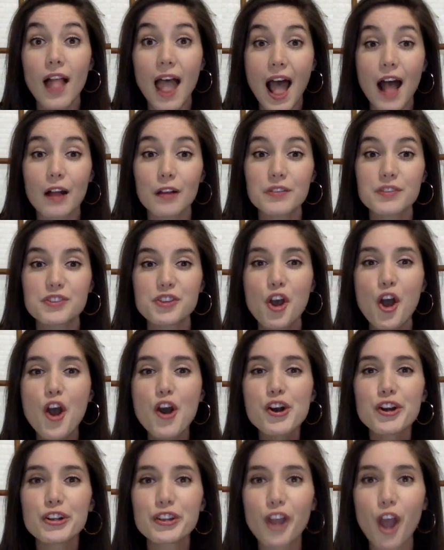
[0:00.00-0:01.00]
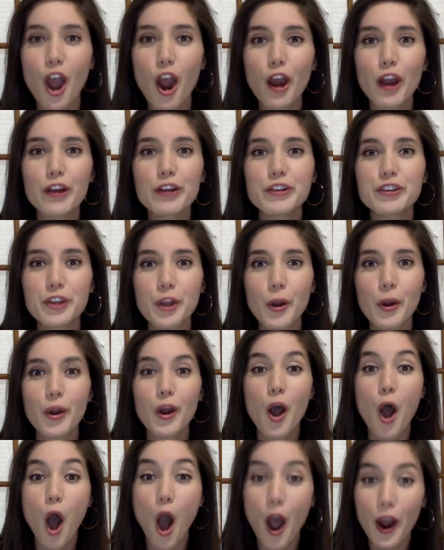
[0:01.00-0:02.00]
else, guard your
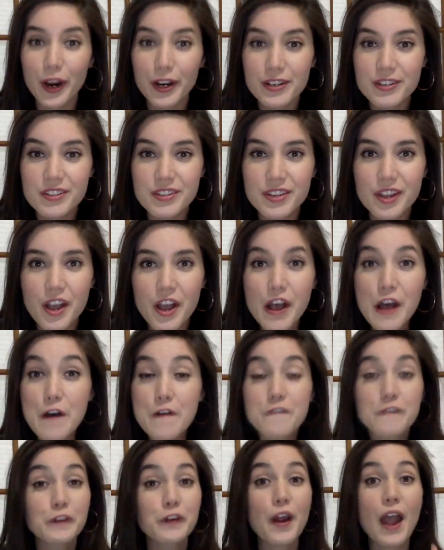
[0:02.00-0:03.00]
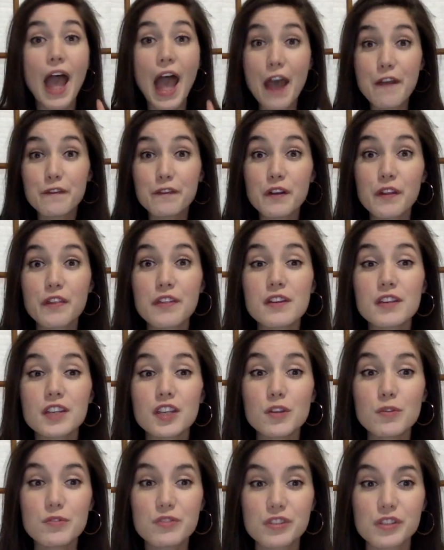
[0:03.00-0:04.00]
heart, for everything
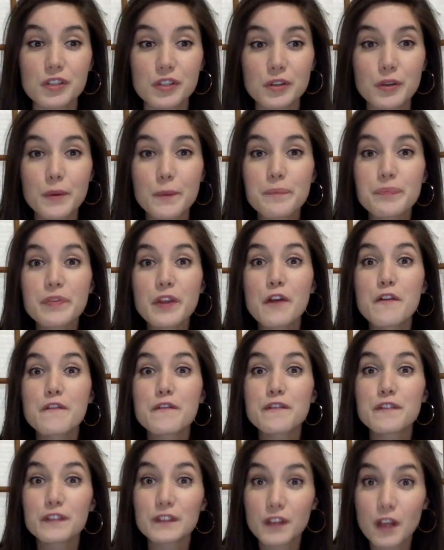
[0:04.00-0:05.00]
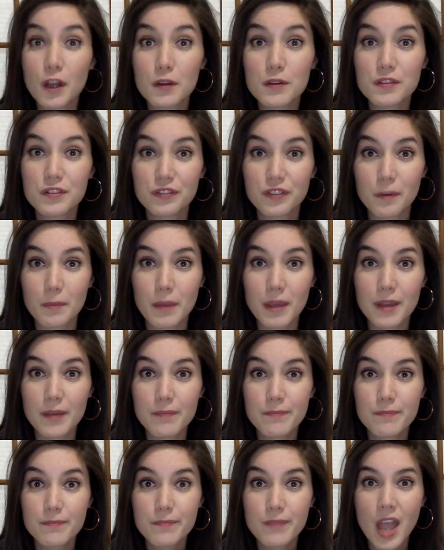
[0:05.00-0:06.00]
you do flows from it.
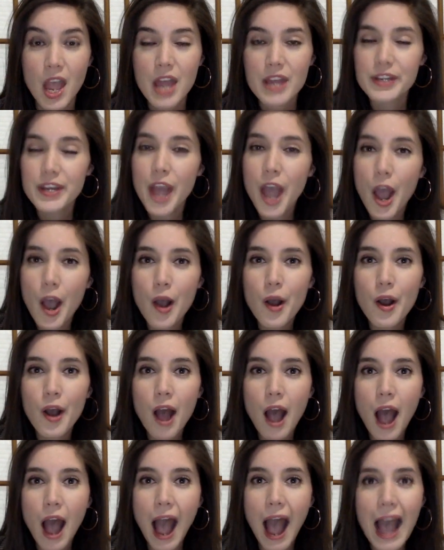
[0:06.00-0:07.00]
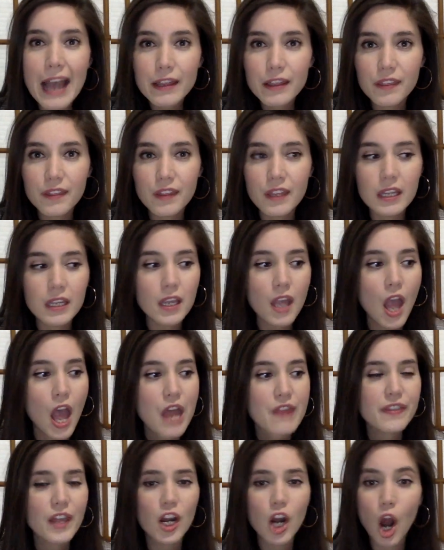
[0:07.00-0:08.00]
Now, I
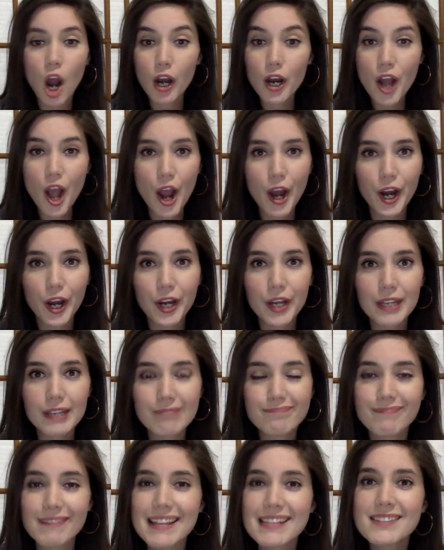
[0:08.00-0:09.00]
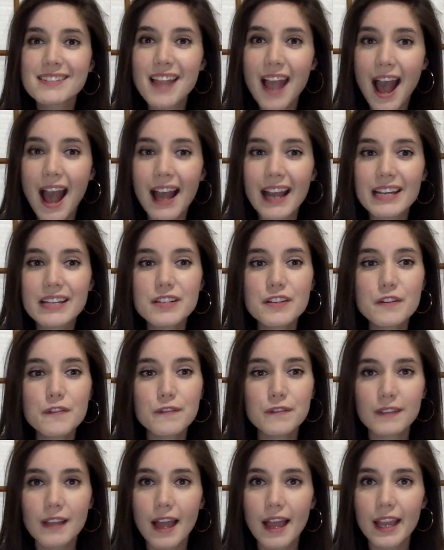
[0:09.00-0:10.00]
think that our heart is kind
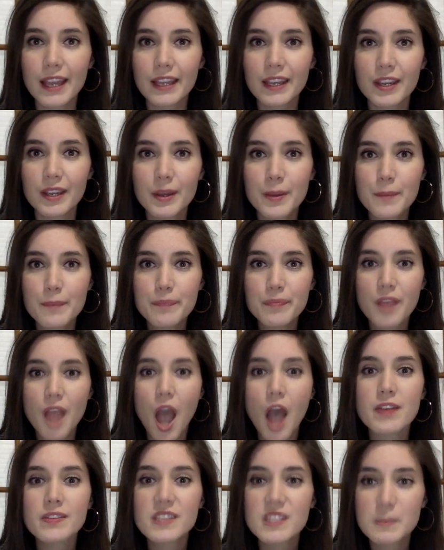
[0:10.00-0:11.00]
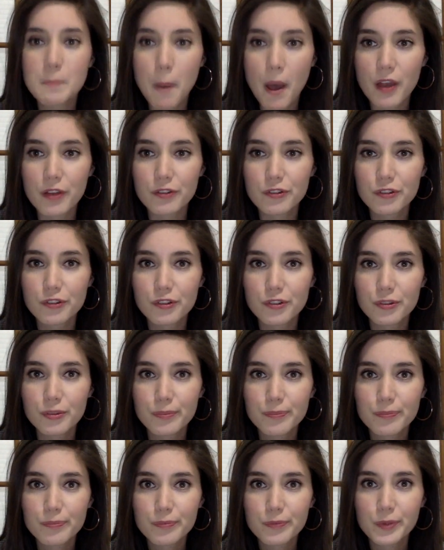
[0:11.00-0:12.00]
of like a sponge,
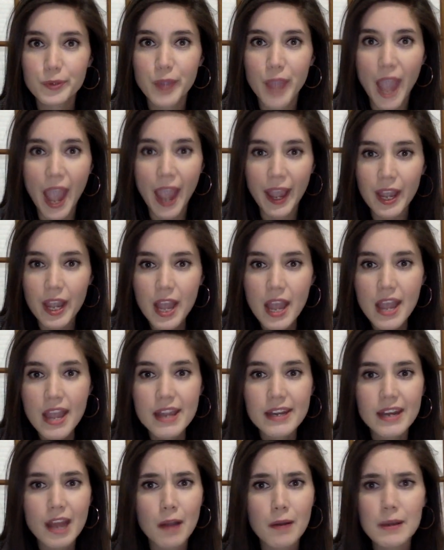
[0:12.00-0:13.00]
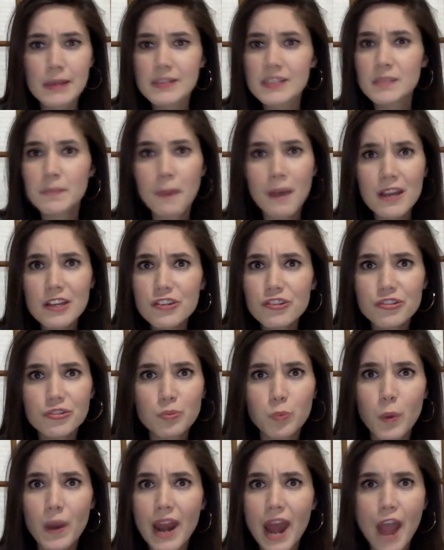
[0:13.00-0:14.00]
okay? Now, a sponge,
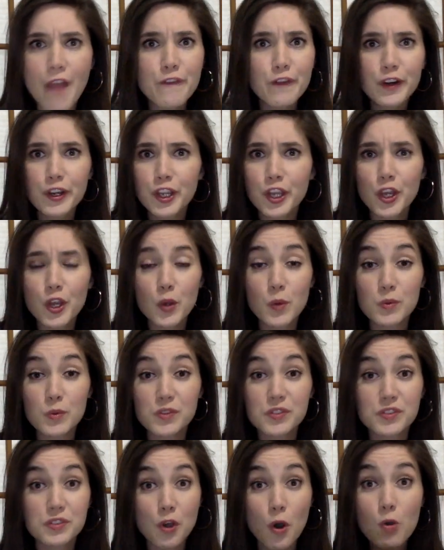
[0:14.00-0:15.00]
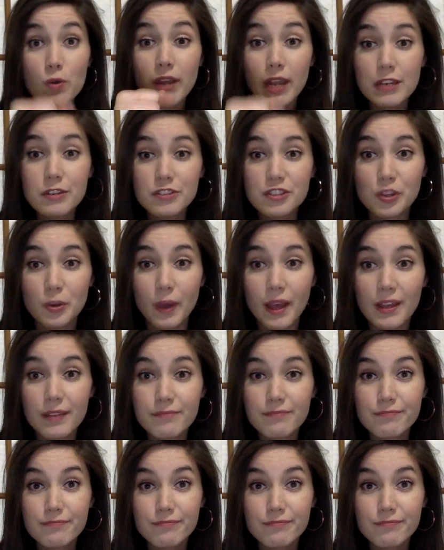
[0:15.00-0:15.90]
whatever you soak into it,